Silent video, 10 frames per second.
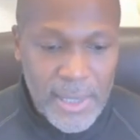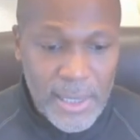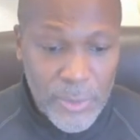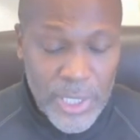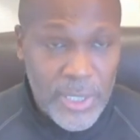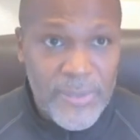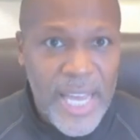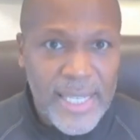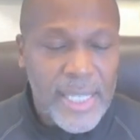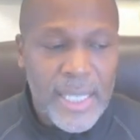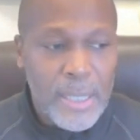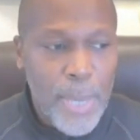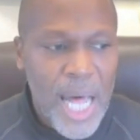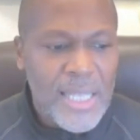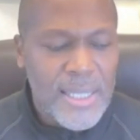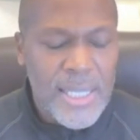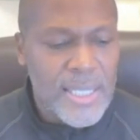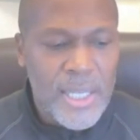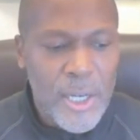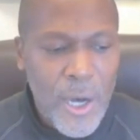at the risk of not getting into
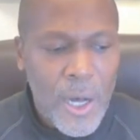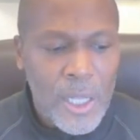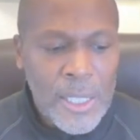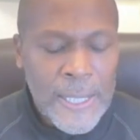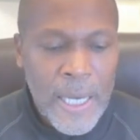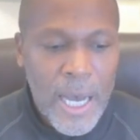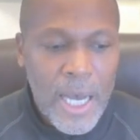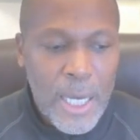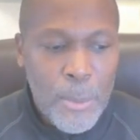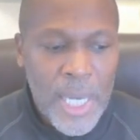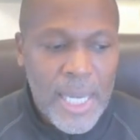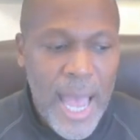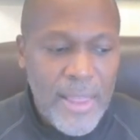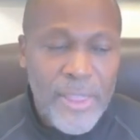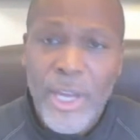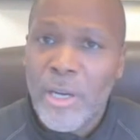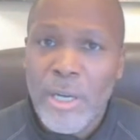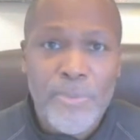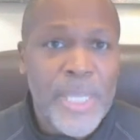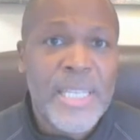politics at all, there
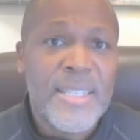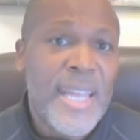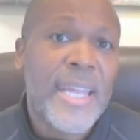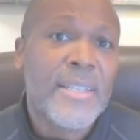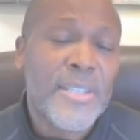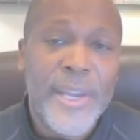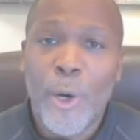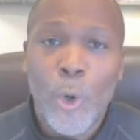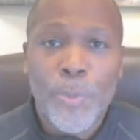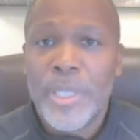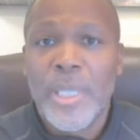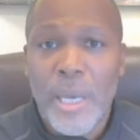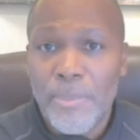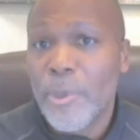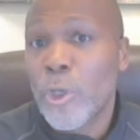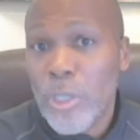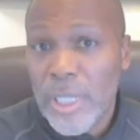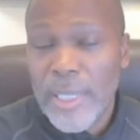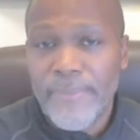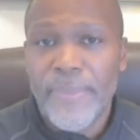are many states that opened up
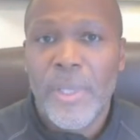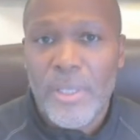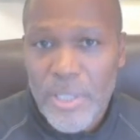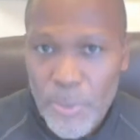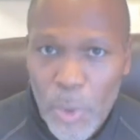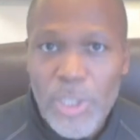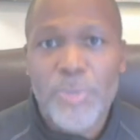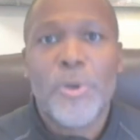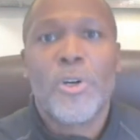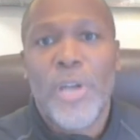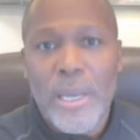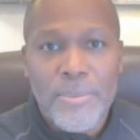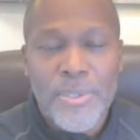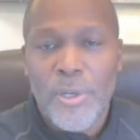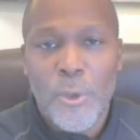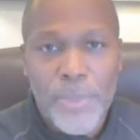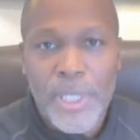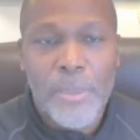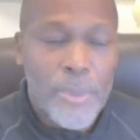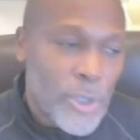early. Sports programs
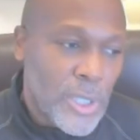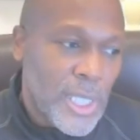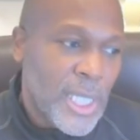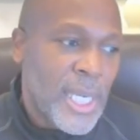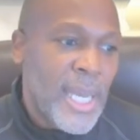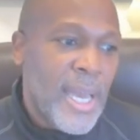opened up early.